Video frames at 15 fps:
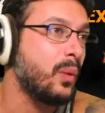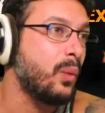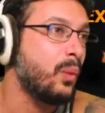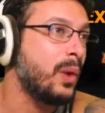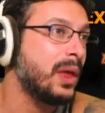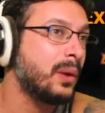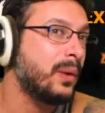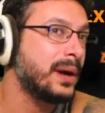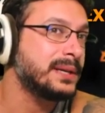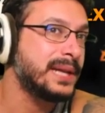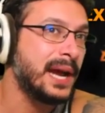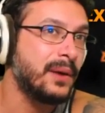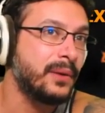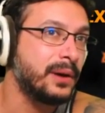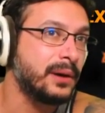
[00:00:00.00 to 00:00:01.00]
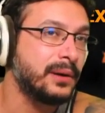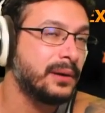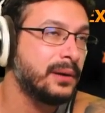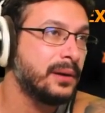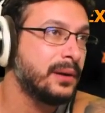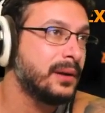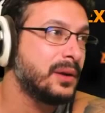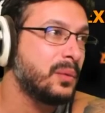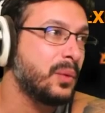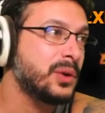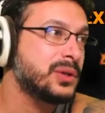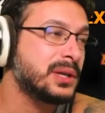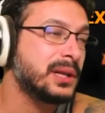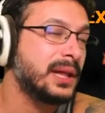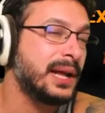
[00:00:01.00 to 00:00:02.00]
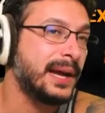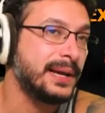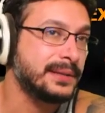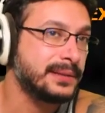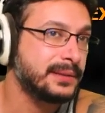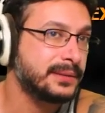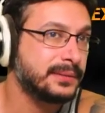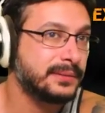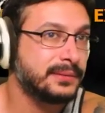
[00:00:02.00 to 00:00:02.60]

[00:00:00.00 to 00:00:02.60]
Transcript: Reliquary Tower, Wizard class,